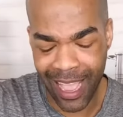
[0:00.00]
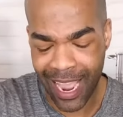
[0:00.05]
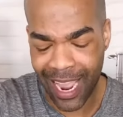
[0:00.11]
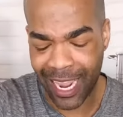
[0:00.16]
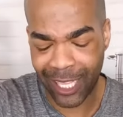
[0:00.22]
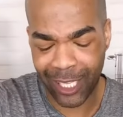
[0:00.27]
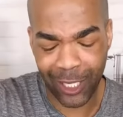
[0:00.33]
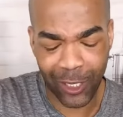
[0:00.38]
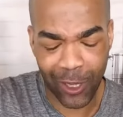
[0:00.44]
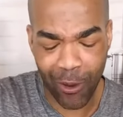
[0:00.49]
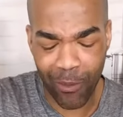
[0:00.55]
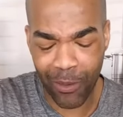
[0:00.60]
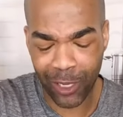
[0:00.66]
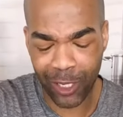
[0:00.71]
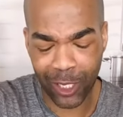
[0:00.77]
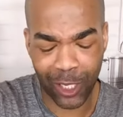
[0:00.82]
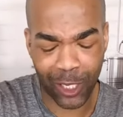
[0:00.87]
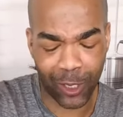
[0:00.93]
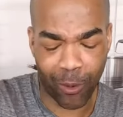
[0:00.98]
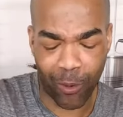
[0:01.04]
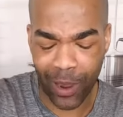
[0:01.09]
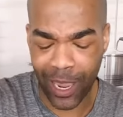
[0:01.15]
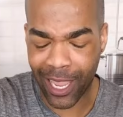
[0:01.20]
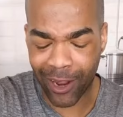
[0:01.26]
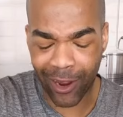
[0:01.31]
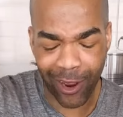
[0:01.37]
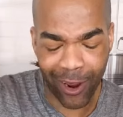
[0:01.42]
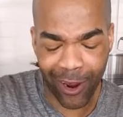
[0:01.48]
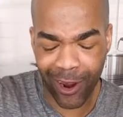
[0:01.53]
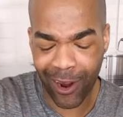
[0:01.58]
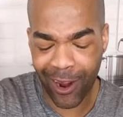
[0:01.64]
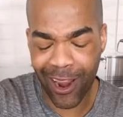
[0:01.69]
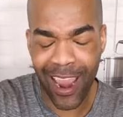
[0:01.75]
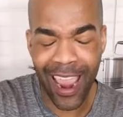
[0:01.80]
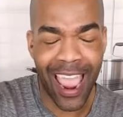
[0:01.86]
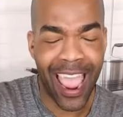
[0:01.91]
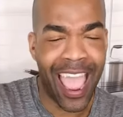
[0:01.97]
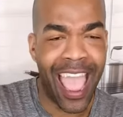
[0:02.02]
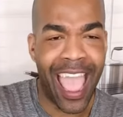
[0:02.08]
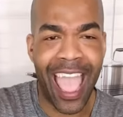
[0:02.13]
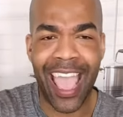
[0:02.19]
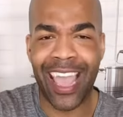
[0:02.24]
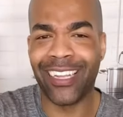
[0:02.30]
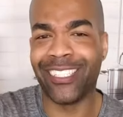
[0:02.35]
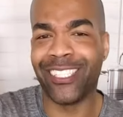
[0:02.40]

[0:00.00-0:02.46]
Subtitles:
It's so much sweeter and